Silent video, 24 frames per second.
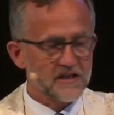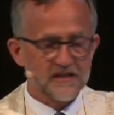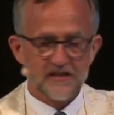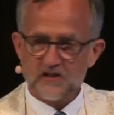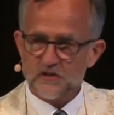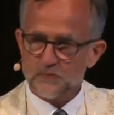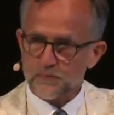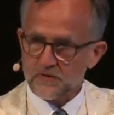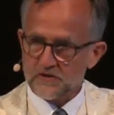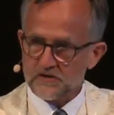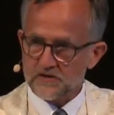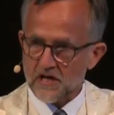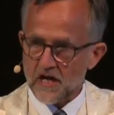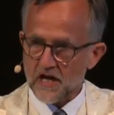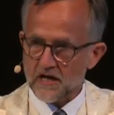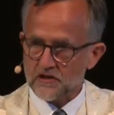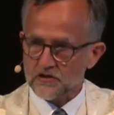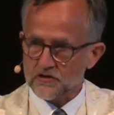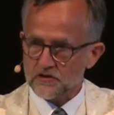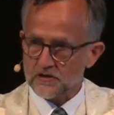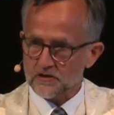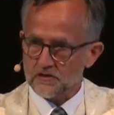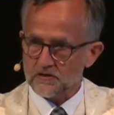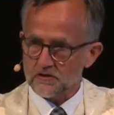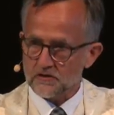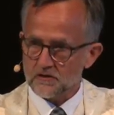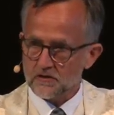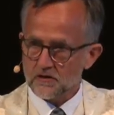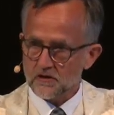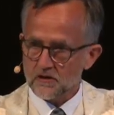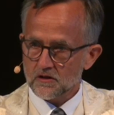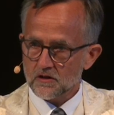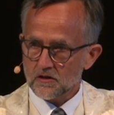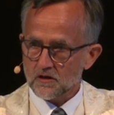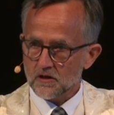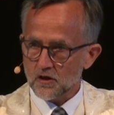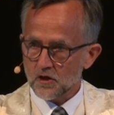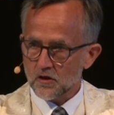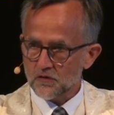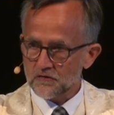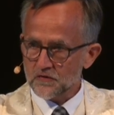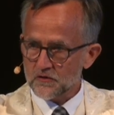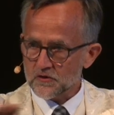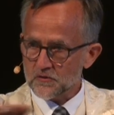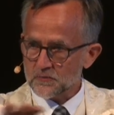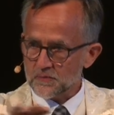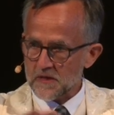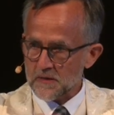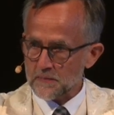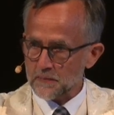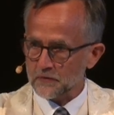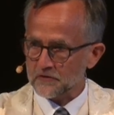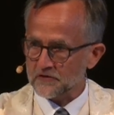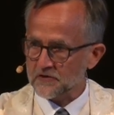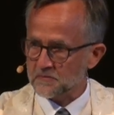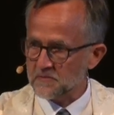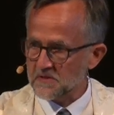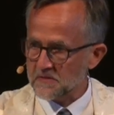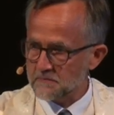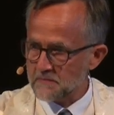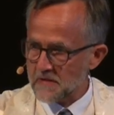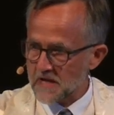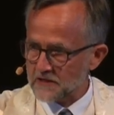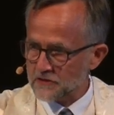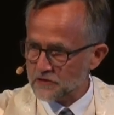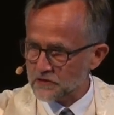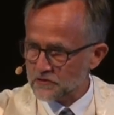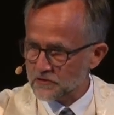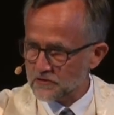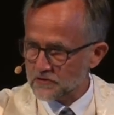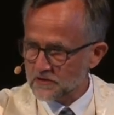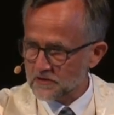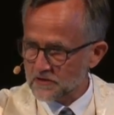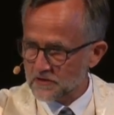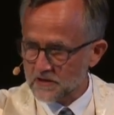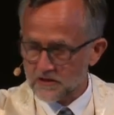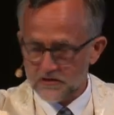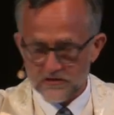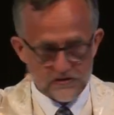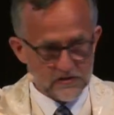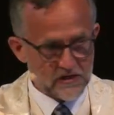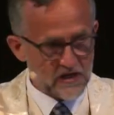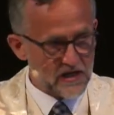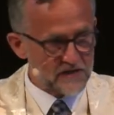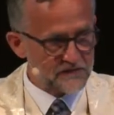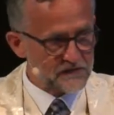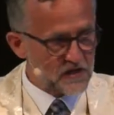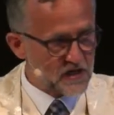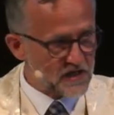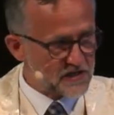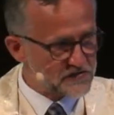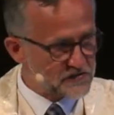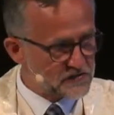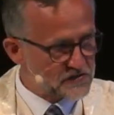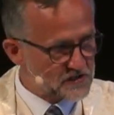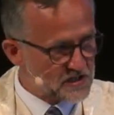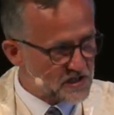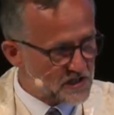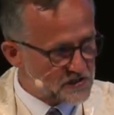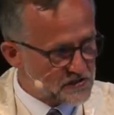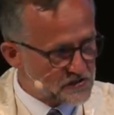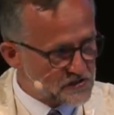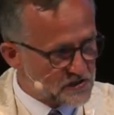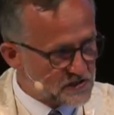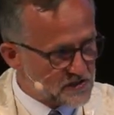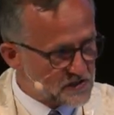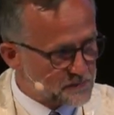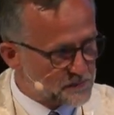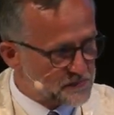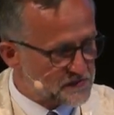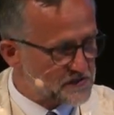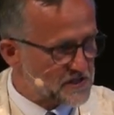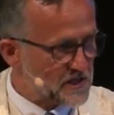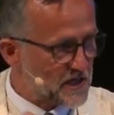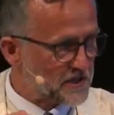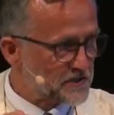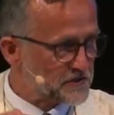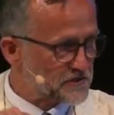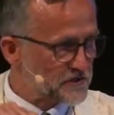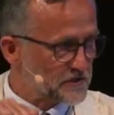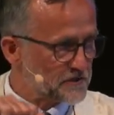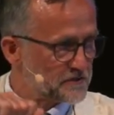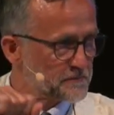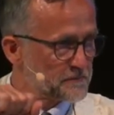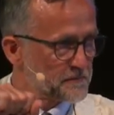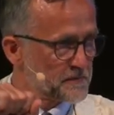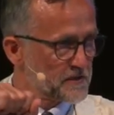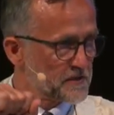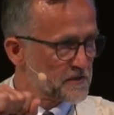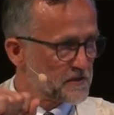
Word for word: and his protection over his people. To be measured is to have God's attention and protection.